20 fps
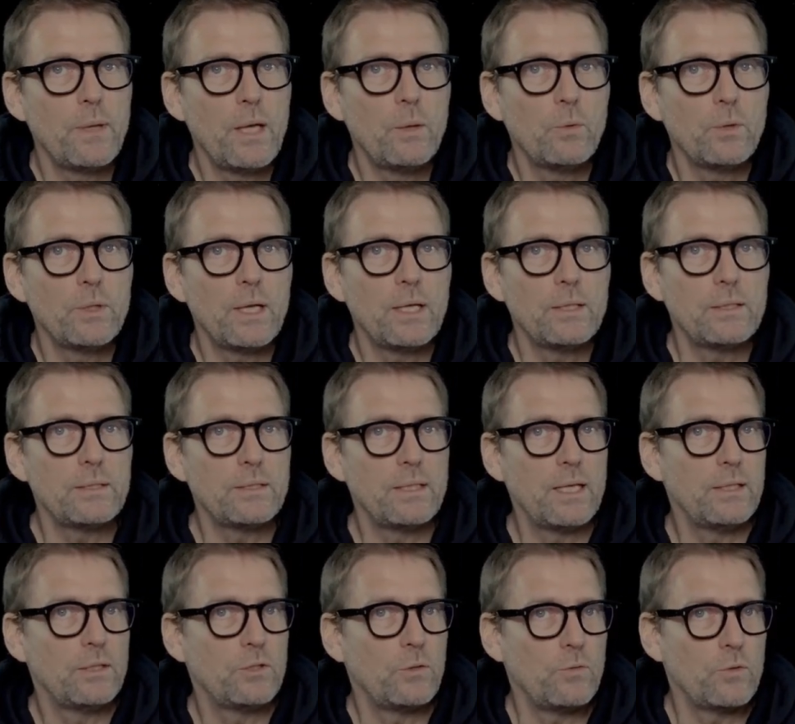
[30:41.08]
I would like to
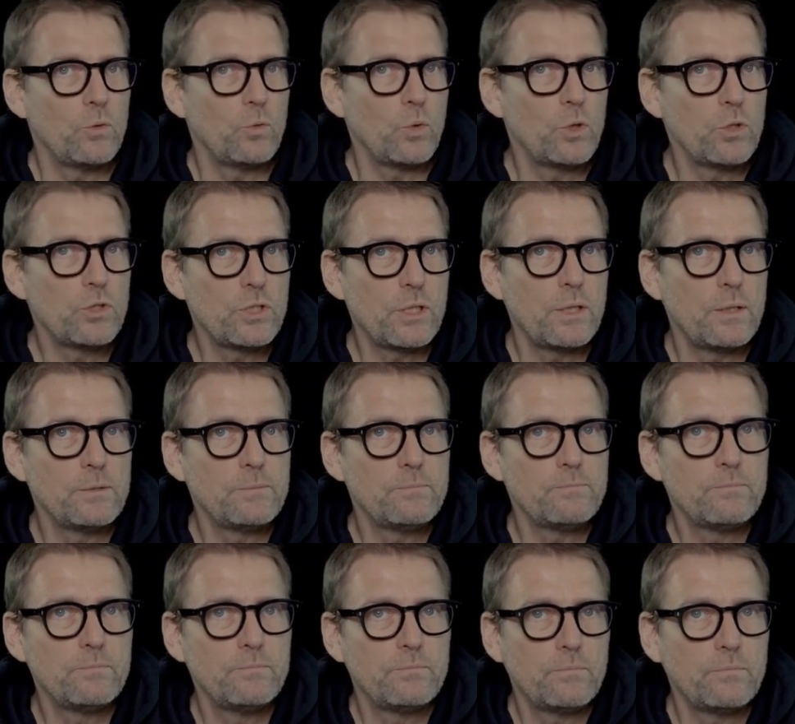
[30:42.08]
thank you for watching.
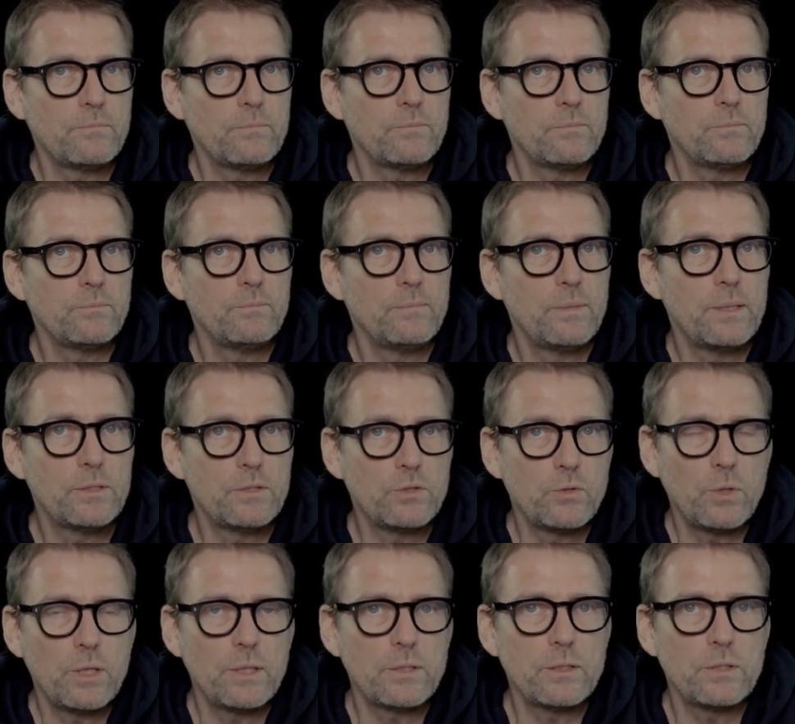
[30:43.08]
It's
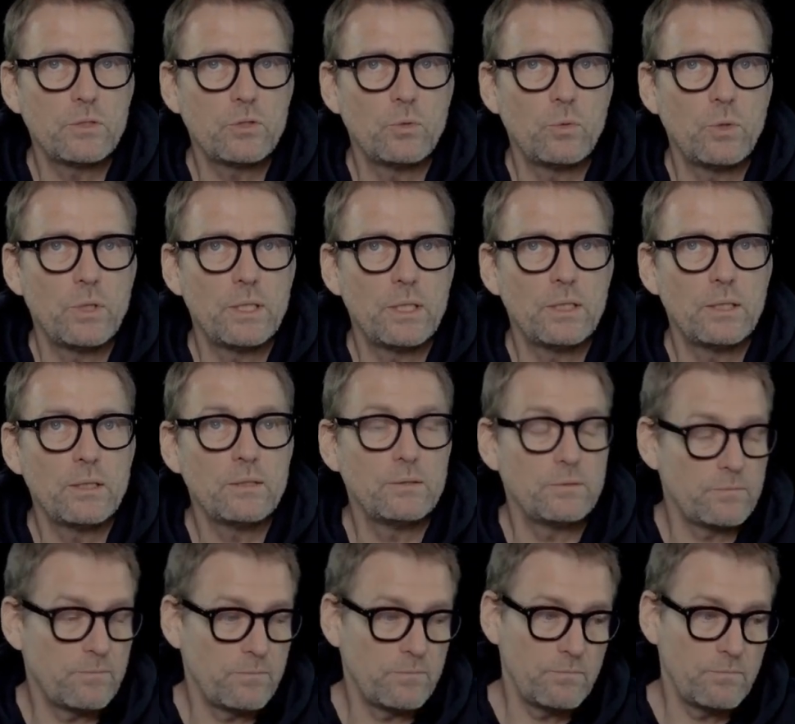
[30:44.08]
great that you were here.